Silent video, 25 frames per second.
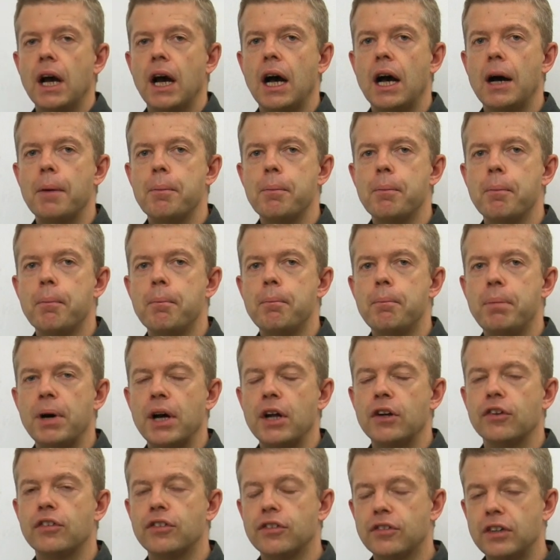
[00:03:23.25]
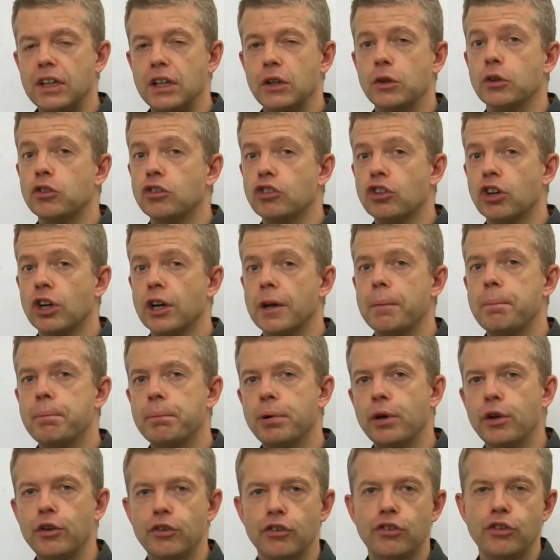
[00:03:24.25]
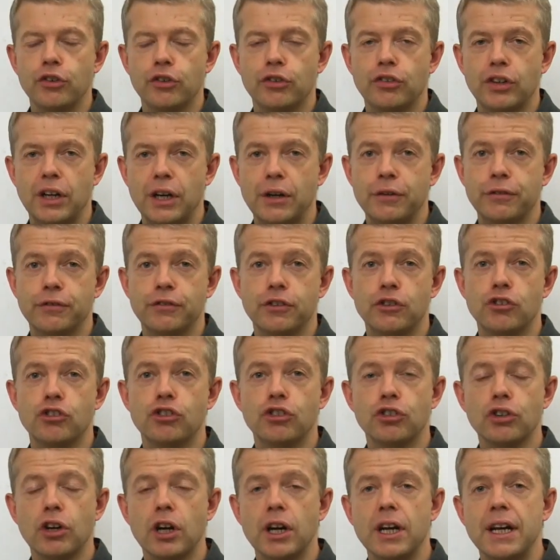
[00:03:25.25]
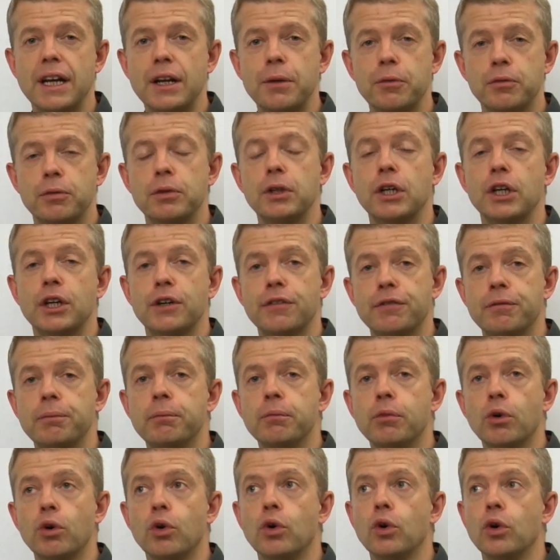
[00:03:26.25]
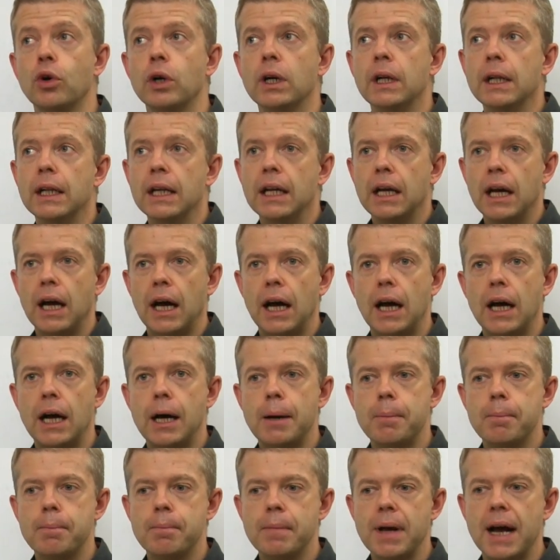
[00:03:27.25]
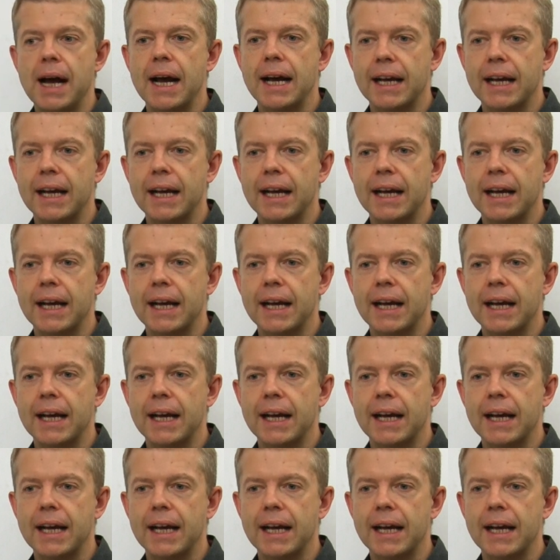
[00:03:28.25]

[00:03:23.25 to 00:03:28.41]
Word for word: um, but still try and push yourself to try and observe more um,